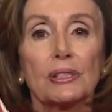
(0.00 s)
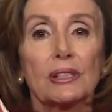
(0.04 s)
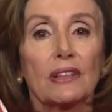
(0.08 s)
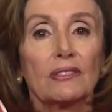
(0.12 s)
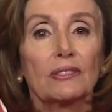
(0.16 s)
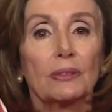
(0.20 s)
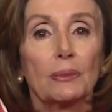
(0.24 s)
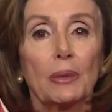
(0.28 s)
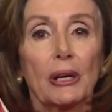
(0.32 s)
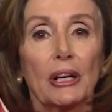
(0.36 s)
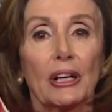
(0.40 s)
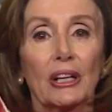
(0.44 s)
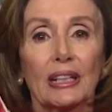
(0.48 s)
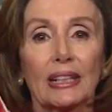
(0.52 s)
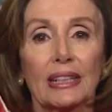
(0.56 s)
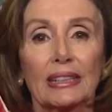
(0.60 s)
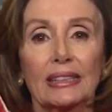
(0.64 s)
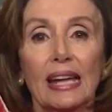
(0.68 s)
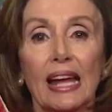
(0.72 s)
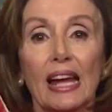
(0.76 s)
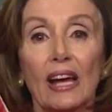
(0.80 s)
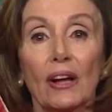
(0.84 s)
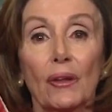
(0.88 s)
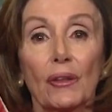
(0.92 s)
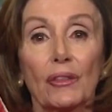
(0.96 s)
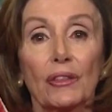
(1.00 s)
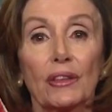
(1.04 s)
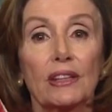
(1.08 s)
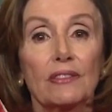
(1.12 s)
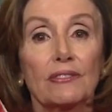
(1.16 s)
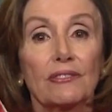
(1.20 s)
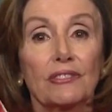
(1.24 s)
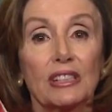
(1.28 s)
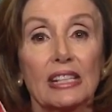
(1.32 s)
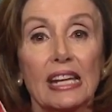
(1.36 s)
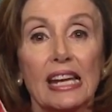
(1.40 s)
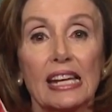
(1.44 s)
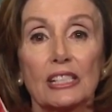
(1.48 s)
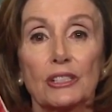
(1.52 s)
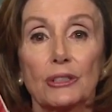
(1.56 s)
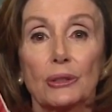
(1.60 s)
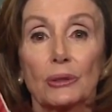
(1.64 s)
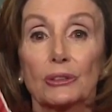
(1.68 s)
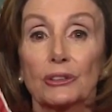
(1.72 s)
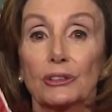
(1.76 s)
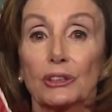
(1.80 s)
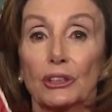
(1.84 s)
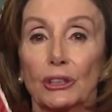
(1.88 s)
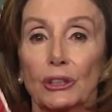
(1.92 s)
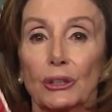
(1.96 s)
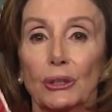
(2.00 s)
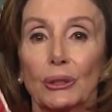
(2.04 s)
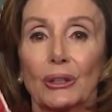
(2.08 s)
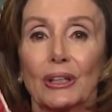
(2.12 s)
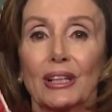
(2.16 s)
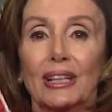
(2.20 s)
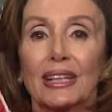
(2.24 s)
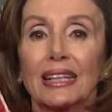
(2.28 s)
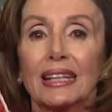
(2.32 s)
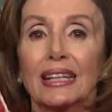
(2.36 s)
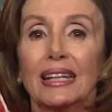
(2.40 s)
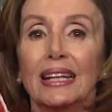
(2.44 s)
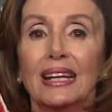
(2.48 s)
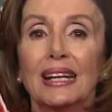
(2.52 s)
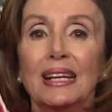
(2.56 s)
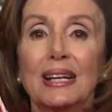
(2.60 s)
of American health and financial security